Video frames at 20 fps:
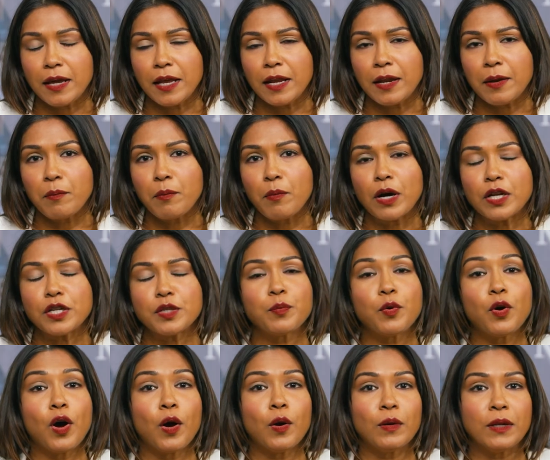a much more
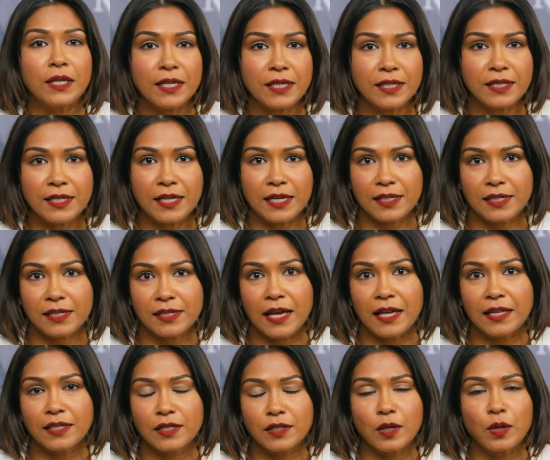holistic
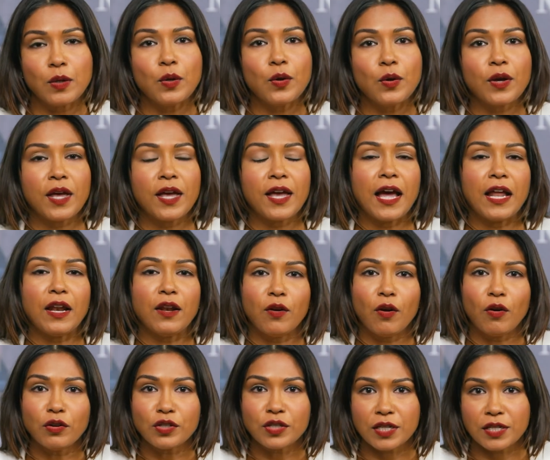sense, so looking at
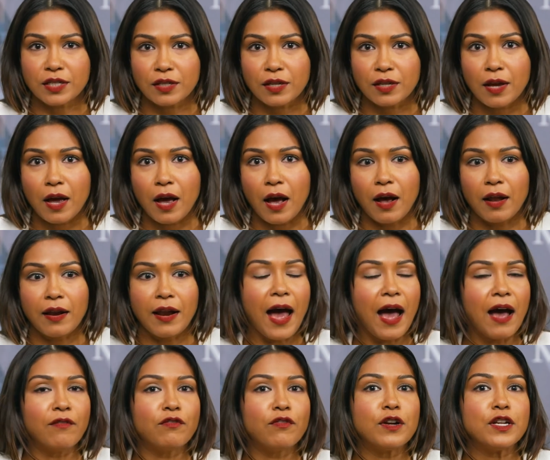not just an
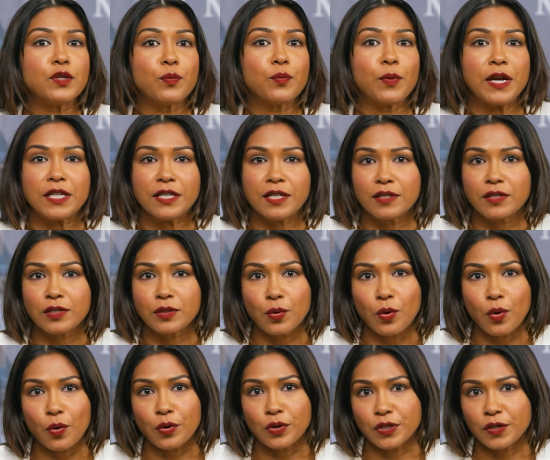average weighted
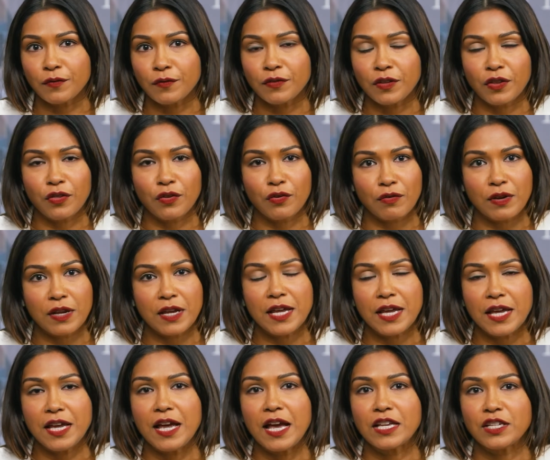scores of the three
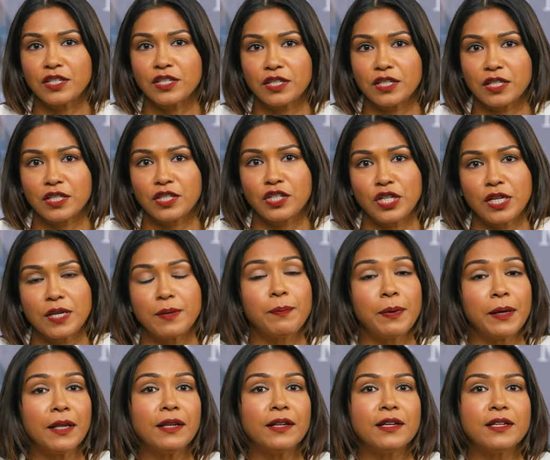ESG
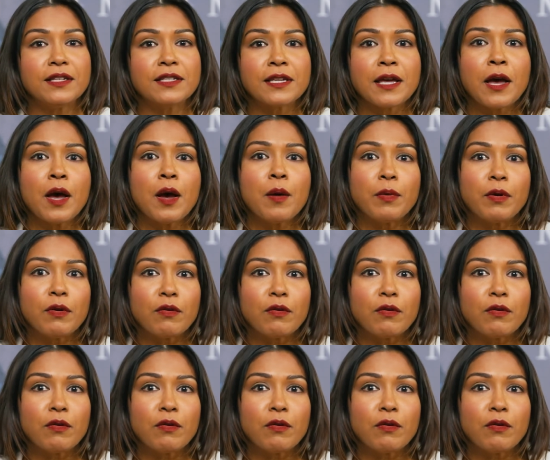pillars, but